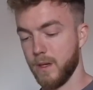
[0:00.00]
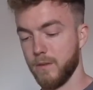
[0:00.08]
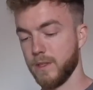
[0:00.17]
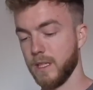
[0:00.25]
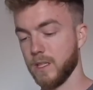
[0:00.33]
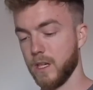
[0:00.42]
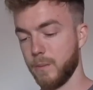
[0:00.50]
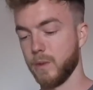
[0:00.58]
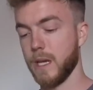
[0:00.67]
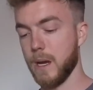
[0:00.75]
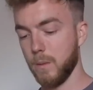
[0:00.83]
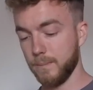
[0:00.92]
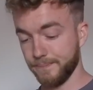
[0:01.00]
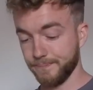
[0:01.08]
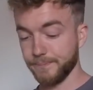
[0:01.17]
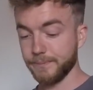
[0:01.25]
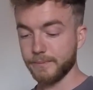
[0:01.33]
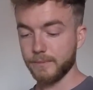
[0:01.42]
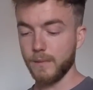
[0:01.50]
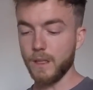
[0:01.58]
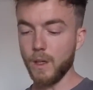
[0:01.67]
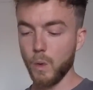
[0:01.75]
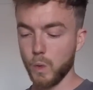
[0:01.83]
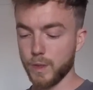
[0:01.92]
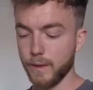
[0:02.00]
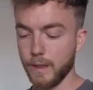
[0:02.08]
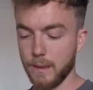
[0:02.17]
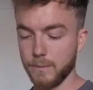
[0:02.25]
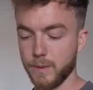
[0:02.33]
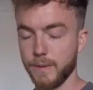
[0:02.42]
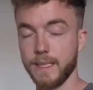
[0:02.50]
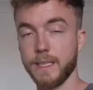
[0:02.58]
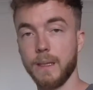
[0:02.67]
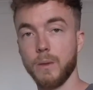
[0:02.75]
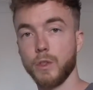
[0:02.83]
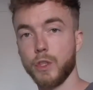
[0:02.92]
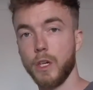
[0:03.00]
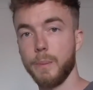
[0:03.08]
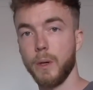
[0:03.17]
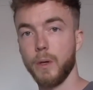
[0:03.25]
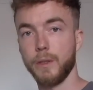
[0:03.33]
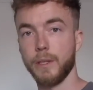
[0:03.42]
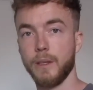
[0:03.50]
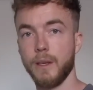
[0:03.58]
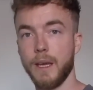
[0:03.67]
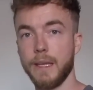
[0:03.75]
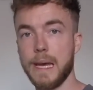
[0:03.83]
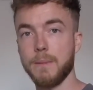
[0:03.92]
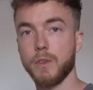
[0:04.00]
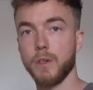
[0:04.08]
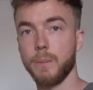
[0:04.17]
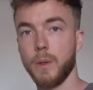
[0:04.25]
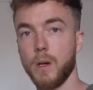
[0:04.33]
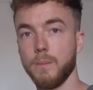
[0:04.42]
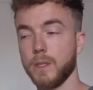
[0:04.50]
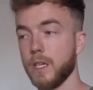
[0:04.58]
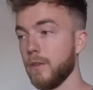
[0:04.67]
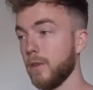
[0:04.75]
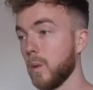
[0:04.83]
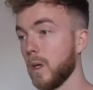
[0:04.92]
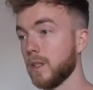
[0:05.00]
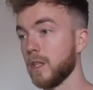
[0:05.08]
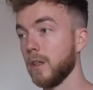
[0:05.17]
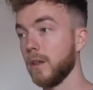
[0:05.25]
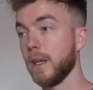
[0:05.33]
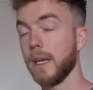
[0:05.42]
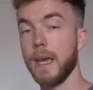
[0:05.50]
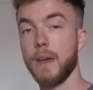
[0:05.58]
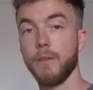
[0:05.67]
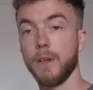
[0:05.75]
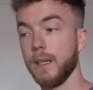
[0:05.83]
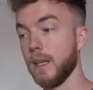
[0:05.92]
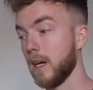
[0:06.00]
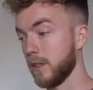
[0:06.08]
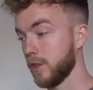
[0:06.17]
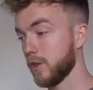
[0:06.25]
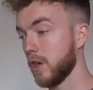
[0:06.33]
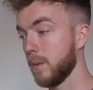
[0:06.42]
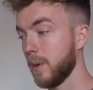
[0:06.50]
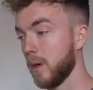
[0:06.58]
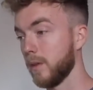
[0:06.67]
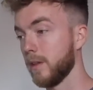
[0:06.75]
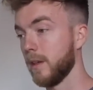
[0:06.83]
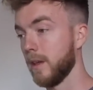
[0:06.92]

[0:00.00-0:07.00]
obviously time will tell. Also comes with this little tripod adapter at the bottom, so if you wanted to, you could get a really large tripod.